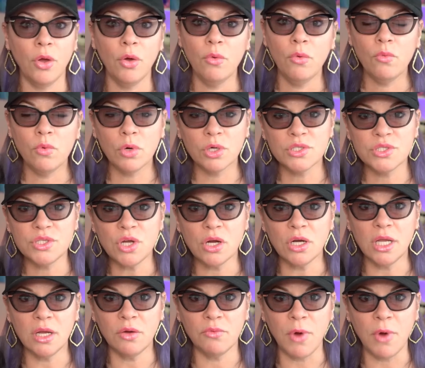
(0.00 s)
We're
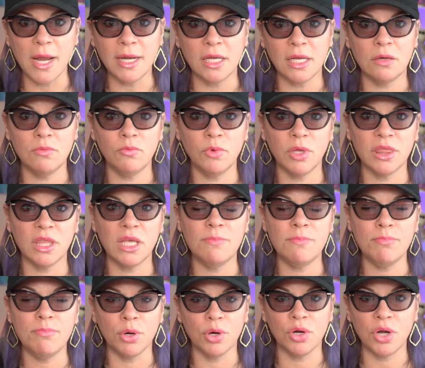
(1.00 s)
starting right in with the
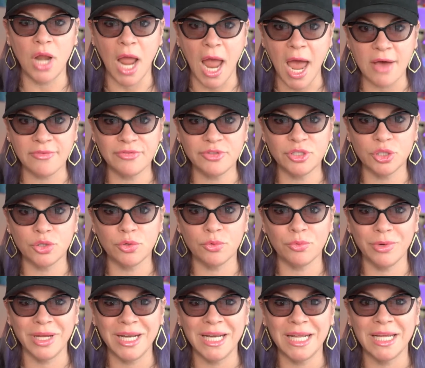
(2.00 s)
burn after
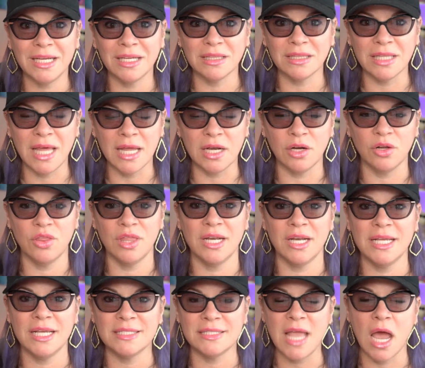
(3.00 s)
reading letter that
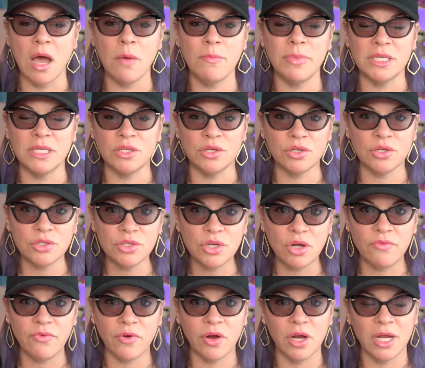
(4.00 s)
has now been turned
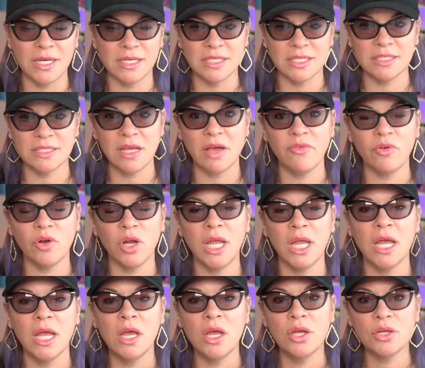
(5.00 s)
over in
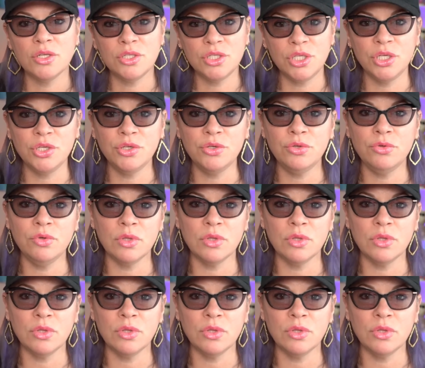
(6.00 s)
discovery to